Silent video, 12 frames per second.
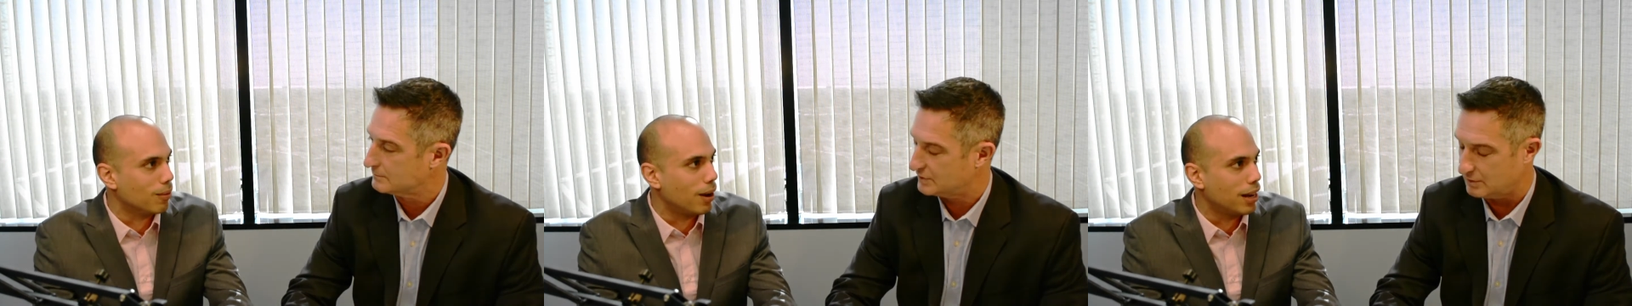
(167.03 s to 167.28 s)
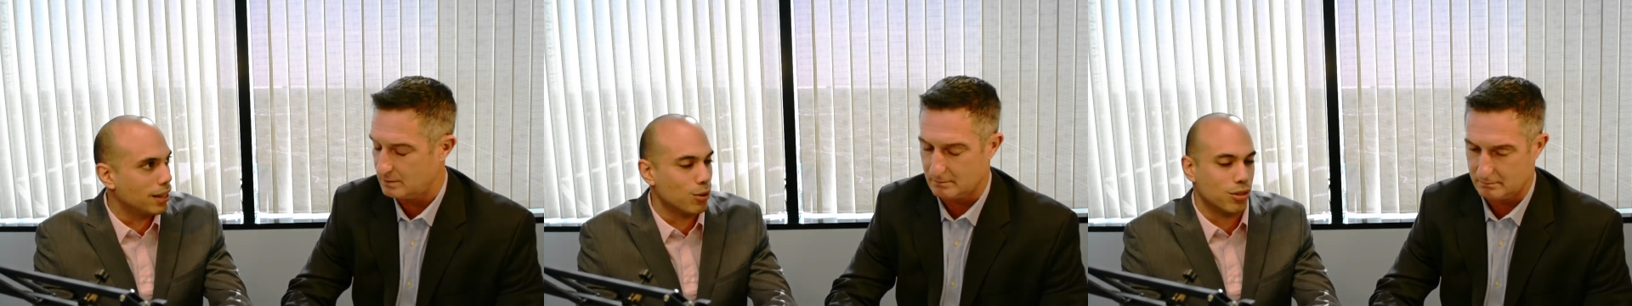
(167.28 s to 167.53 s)
Speaker 1: right?
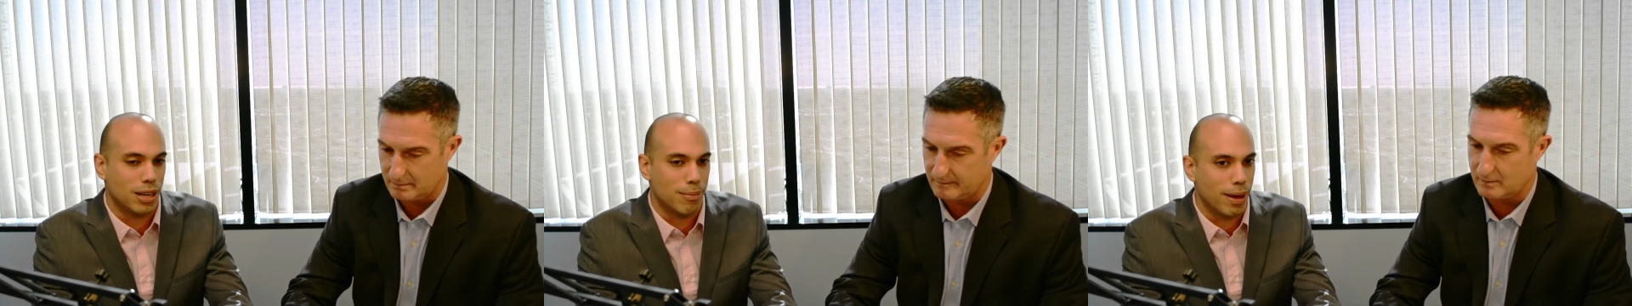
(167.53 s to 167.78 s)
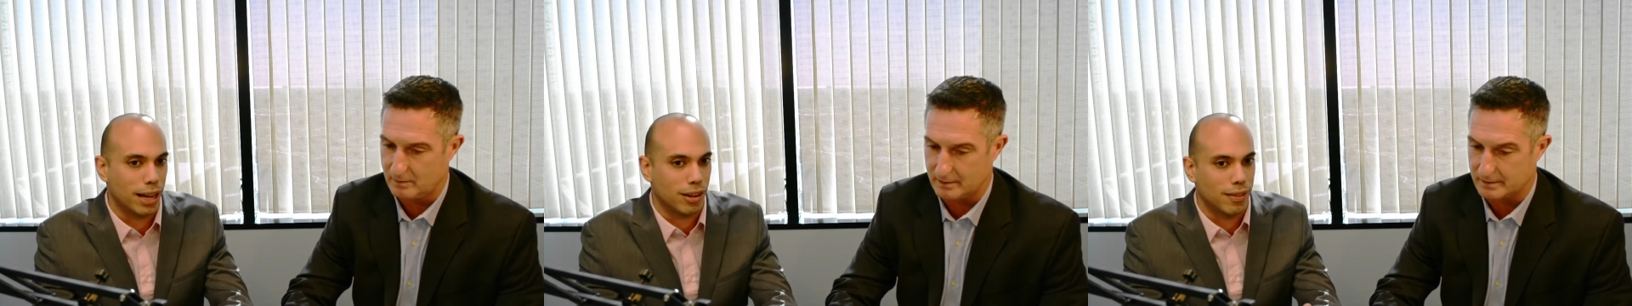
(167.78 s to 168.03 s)
Sure, there was an
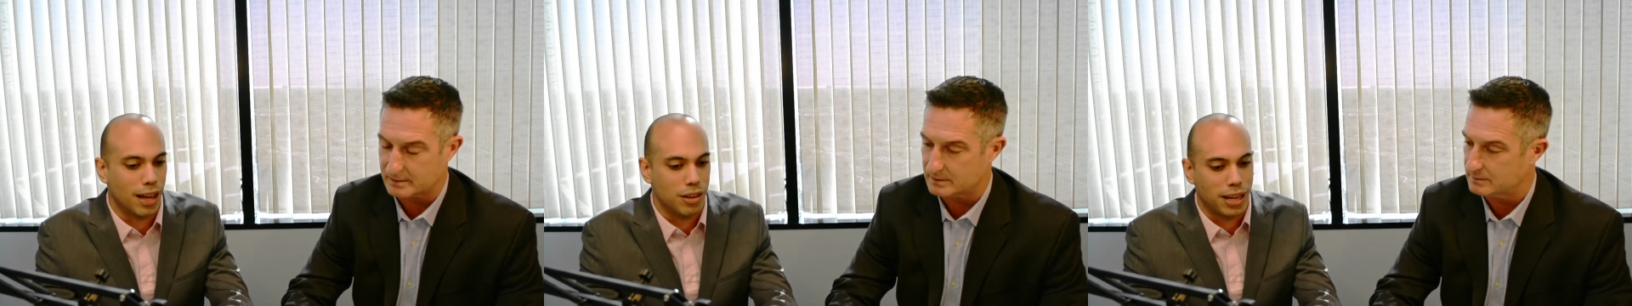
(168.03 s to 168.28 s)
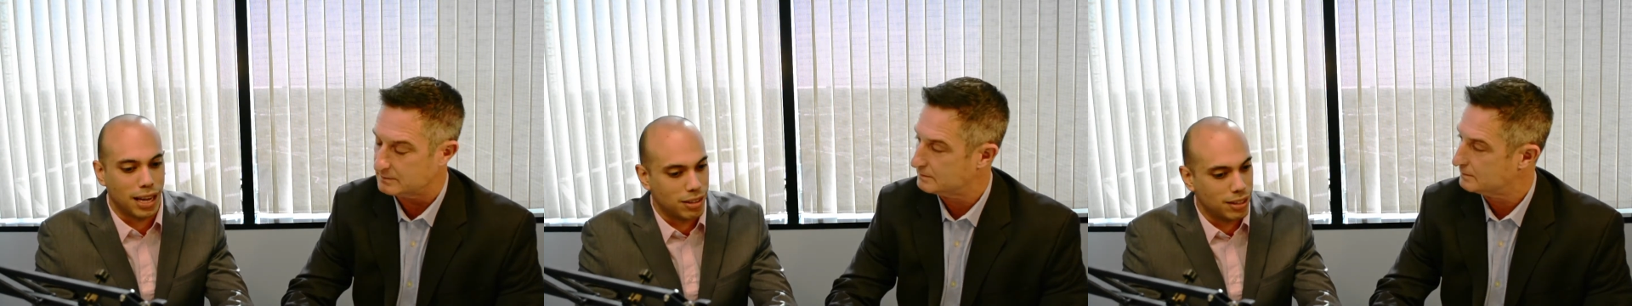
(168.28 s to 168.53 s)
impact on that.
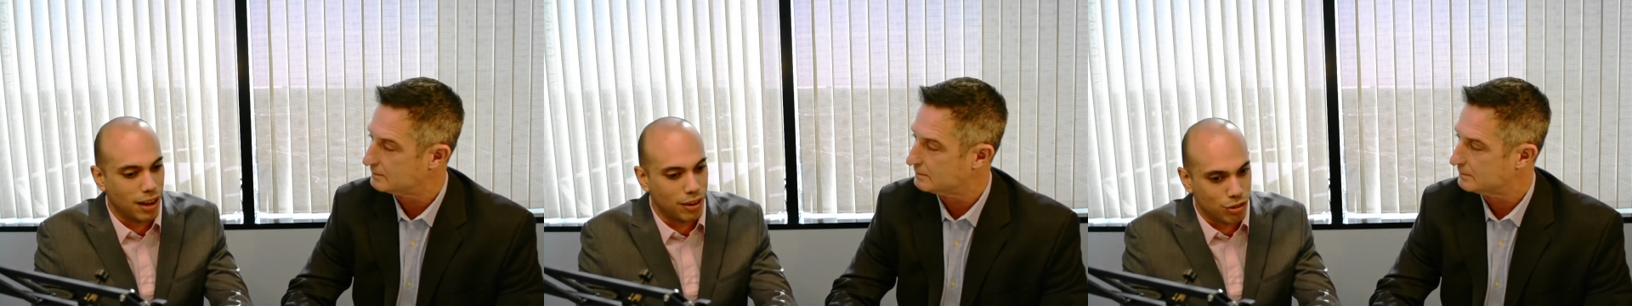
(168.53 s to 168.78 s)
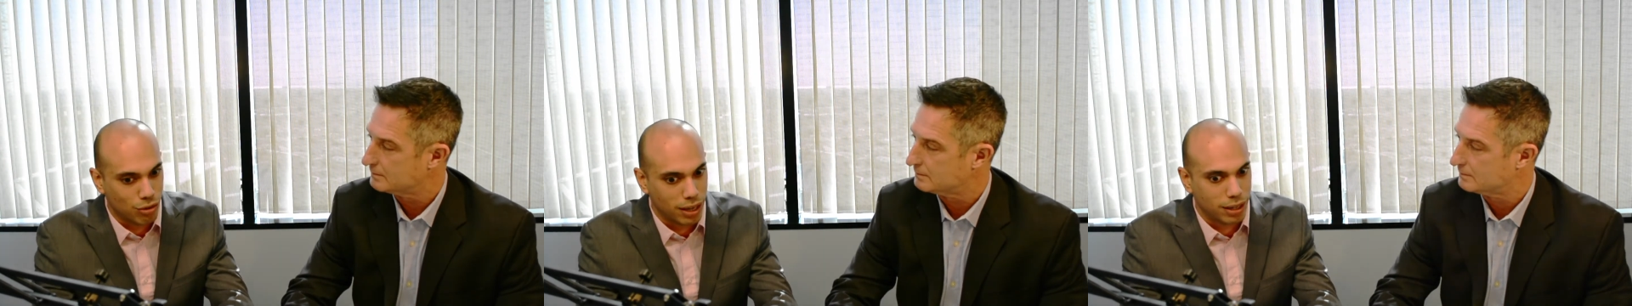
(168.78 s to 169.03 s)
You can't sit down
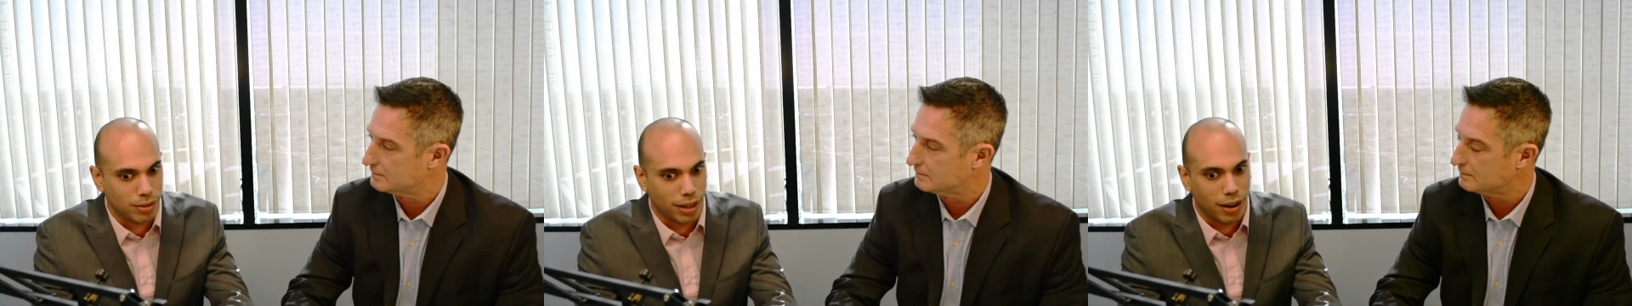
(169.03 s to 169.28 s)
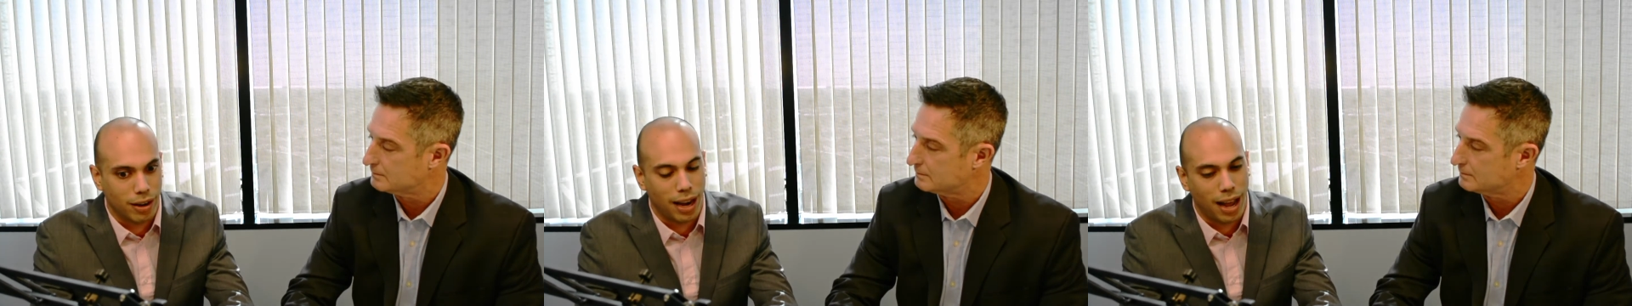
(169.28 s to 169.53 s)
and drink
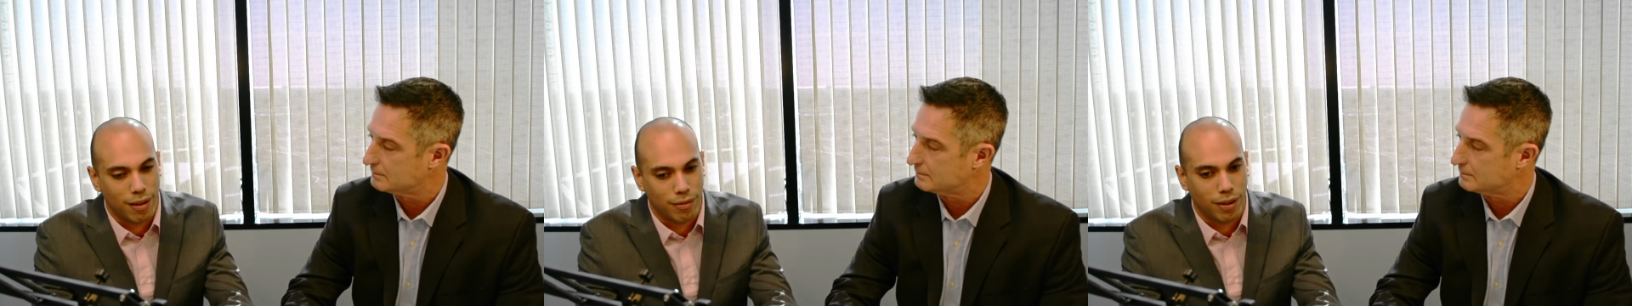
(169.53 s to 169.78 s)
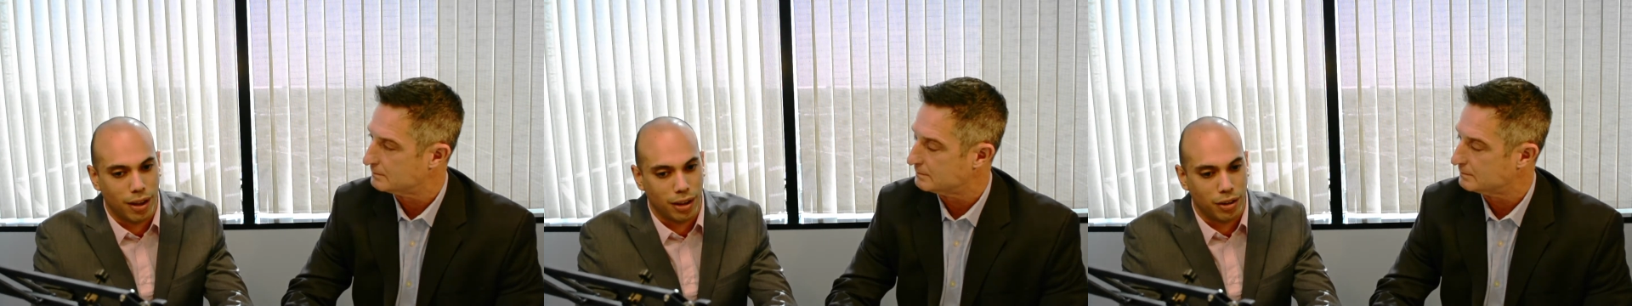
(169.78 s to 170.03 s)
there and
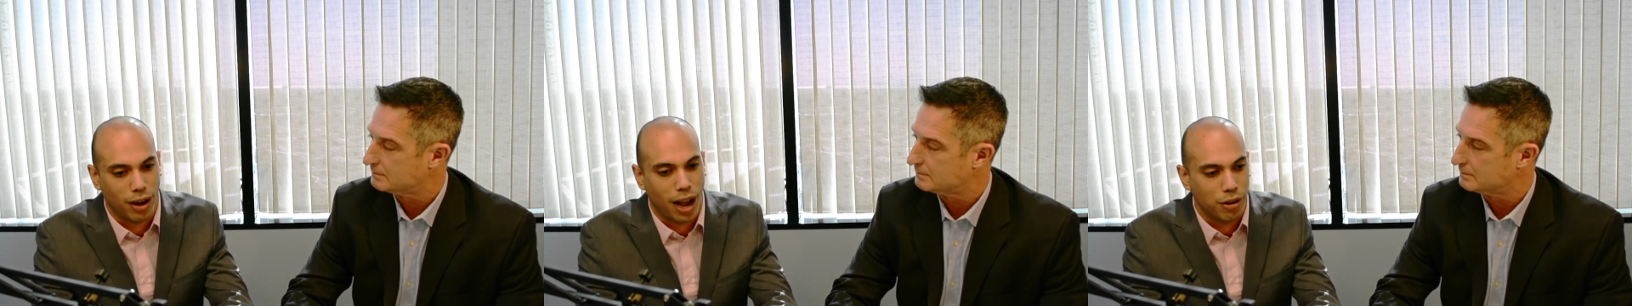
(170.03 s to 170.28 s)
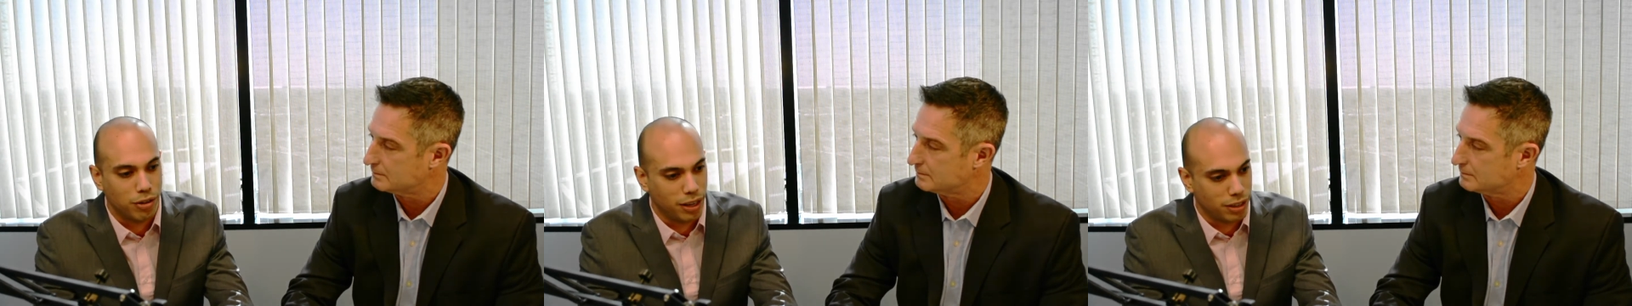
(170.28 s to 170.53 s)
have uh, your
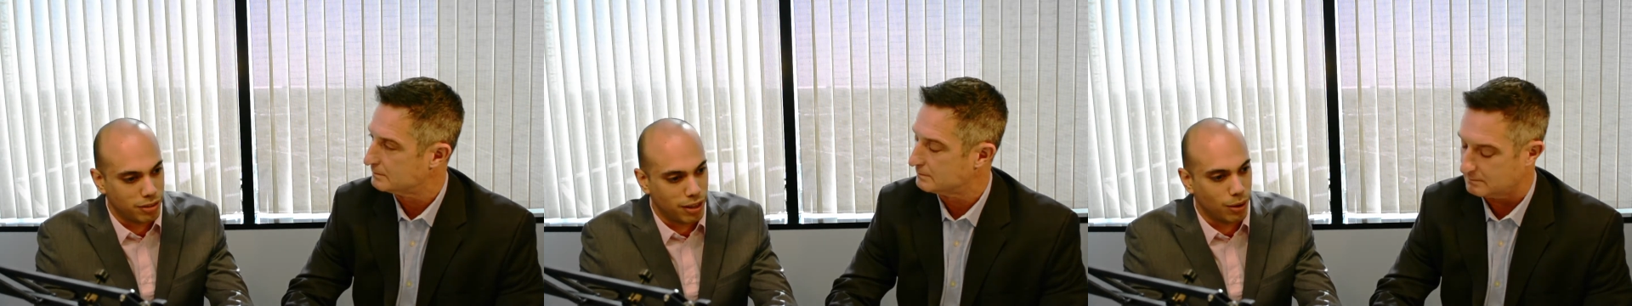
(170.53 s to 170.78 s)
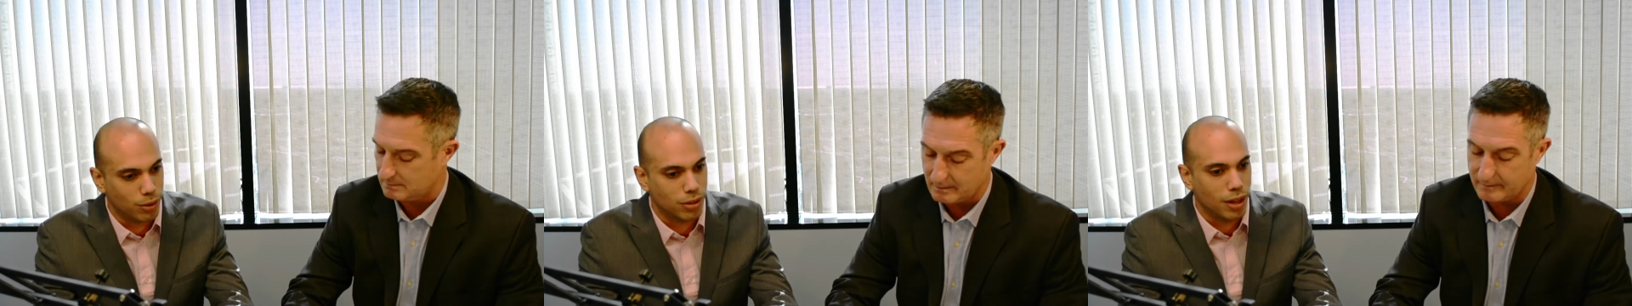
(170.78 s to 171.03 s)
higher ticket
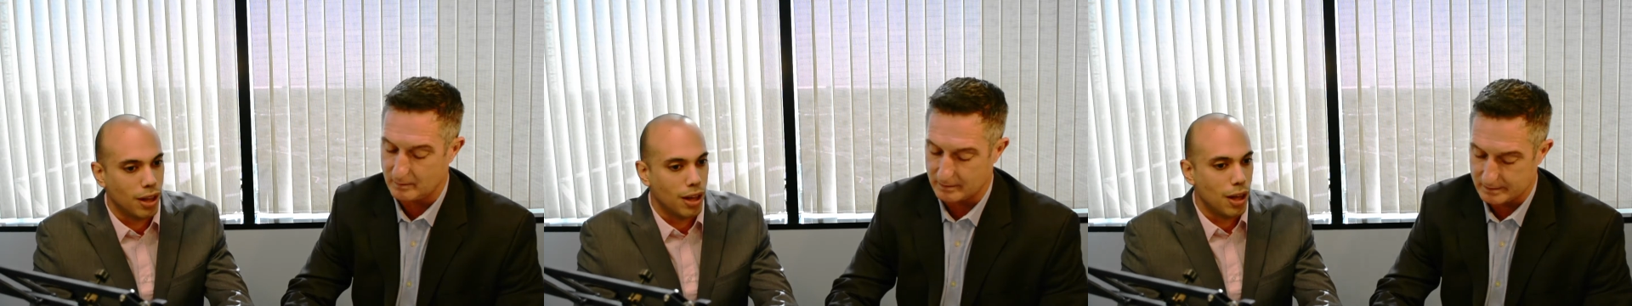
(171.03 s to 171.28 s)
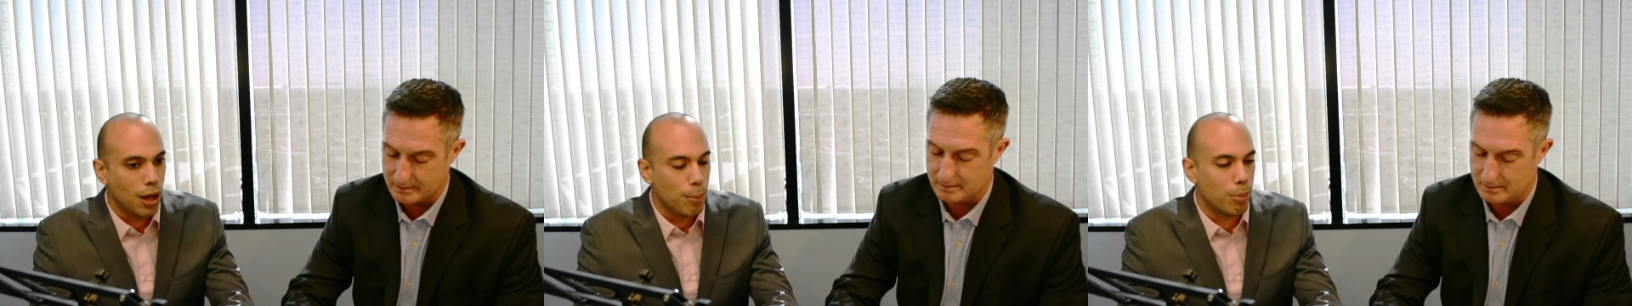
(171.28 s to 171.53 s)
sales. Of course.